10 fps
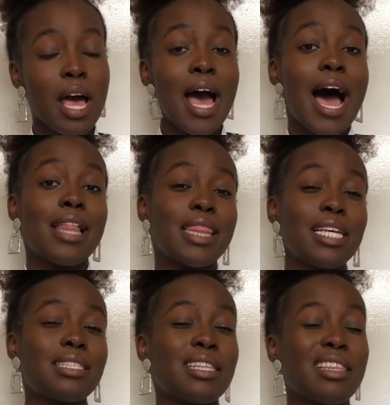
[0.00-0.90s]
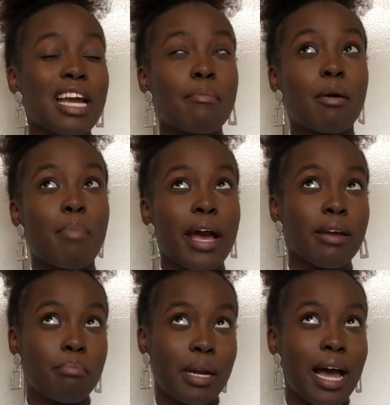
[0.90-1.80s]
And that's the thing about buying
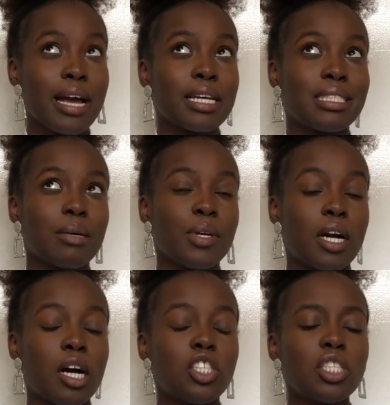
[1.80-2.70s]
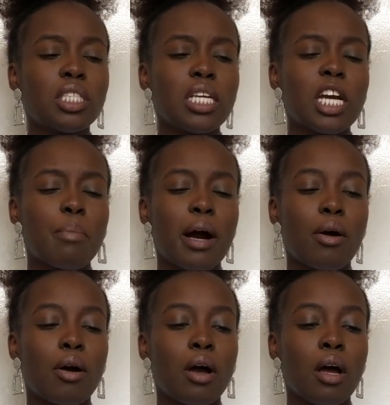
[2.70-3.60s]
black, is that we can't just think about
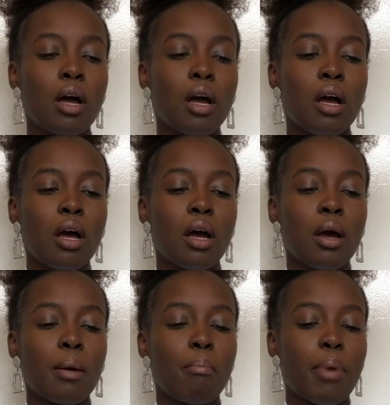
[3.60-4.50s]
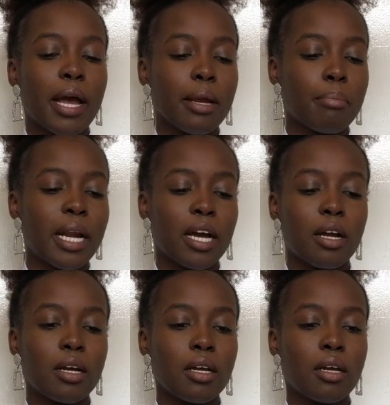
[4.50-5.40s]
buying black,
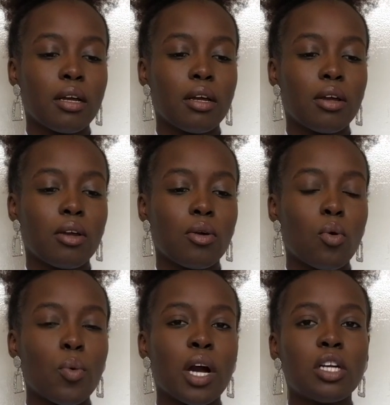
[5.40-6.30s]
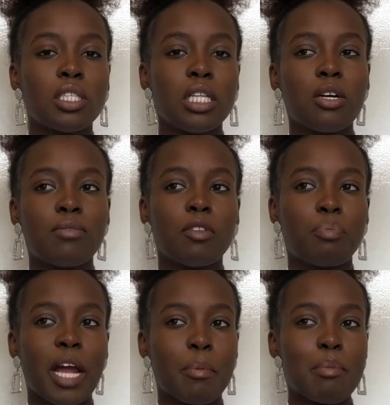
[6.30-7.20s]
or we can't just think of the
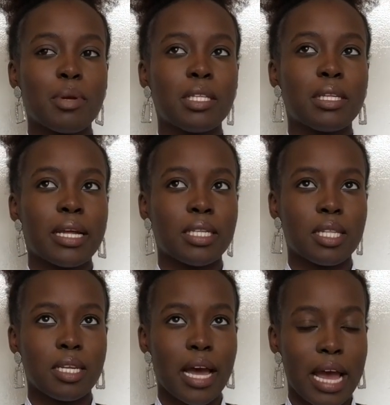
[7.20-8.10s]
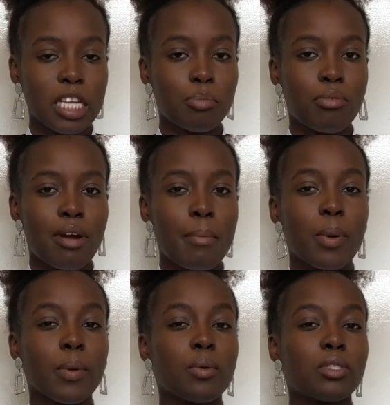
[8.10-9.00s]
black people in the diaspora, but
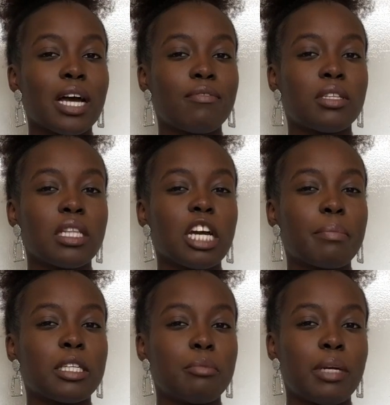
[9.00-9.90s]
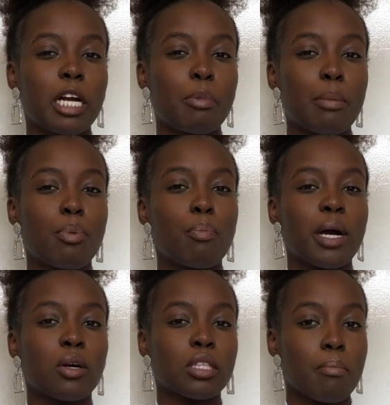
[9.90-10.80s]
we also have to think about the black people
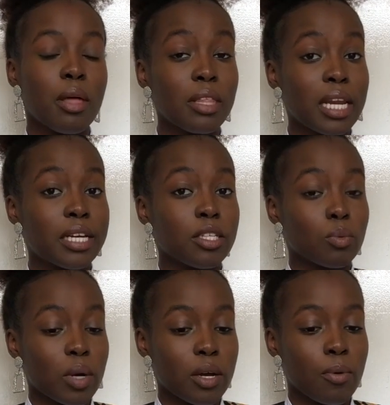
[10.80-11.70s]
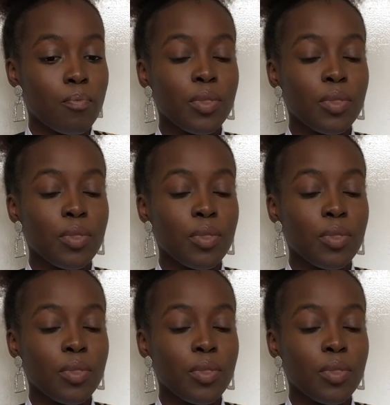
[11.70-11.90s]
back on the motherland as well.